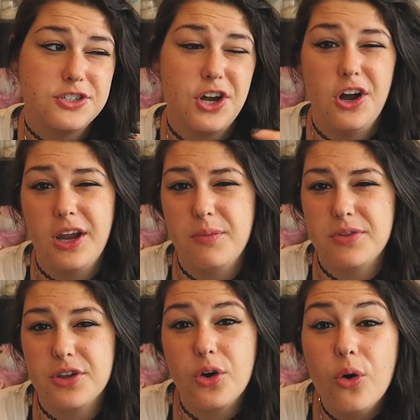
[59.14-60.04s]
talking
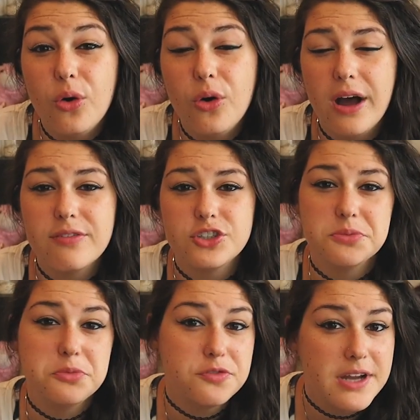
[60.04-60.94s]
with Nicole, after
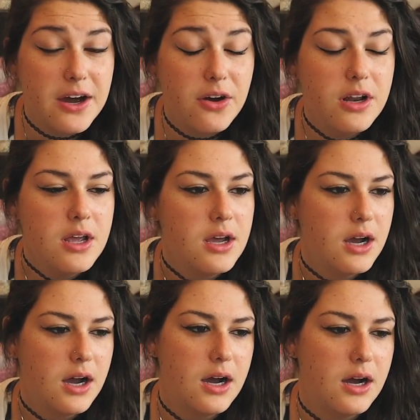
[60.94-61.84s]
she moved out,
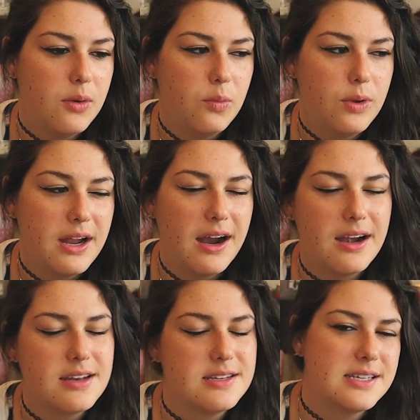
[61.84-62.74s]
we
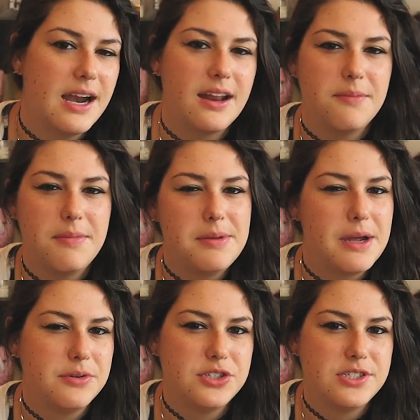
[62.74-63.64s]
kind of decided maybe
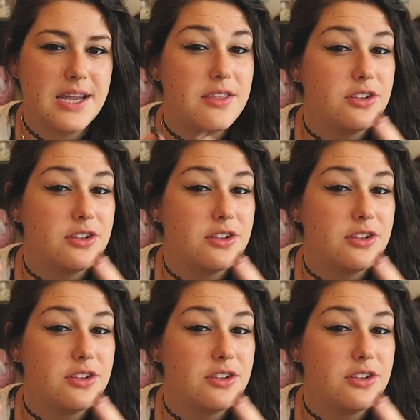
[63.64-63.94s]
I would just take the